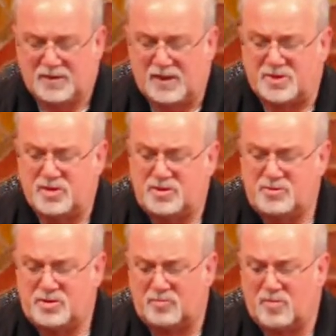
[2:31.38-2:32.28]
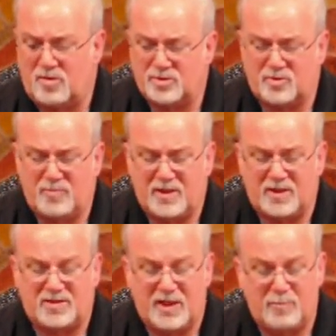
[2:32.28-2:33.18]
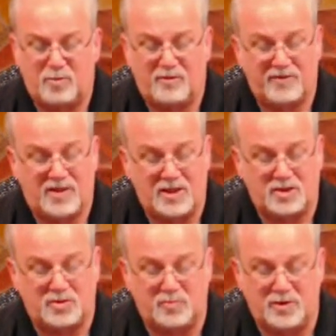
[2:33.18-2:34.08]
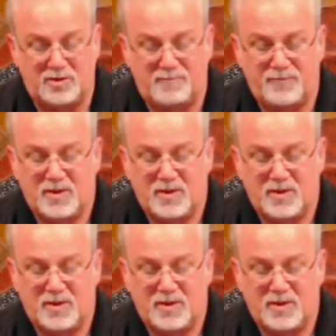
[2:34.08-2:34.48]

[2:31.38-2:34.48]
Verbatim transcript: God says, You shall also make a table of acacia wood